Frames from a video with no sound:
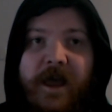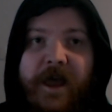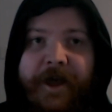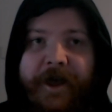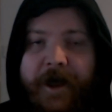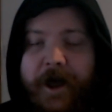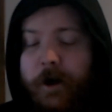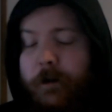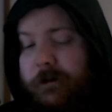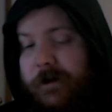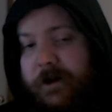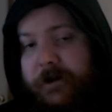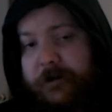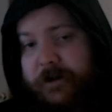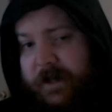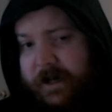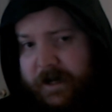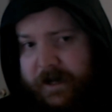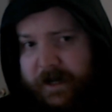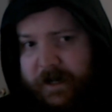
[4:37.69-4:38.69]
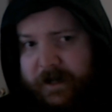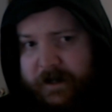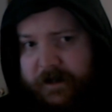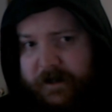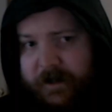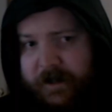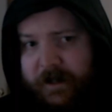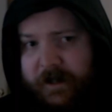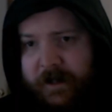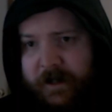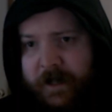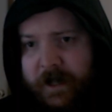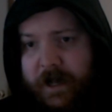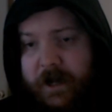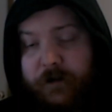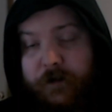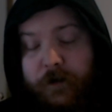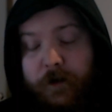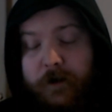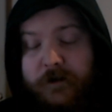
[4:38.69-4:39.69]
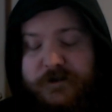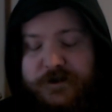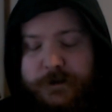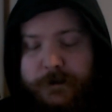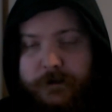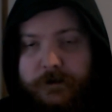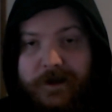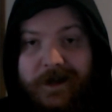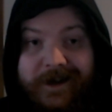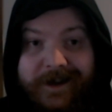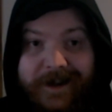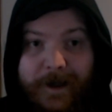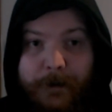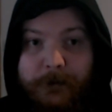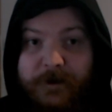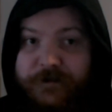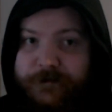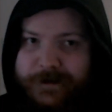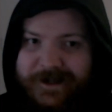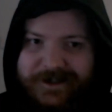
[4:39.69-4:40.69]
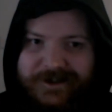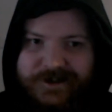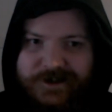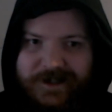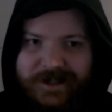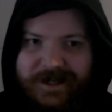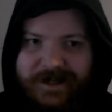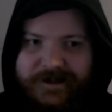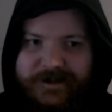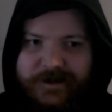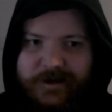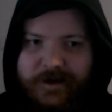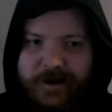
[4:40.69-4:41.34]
how knowledgeable I am with pixel art.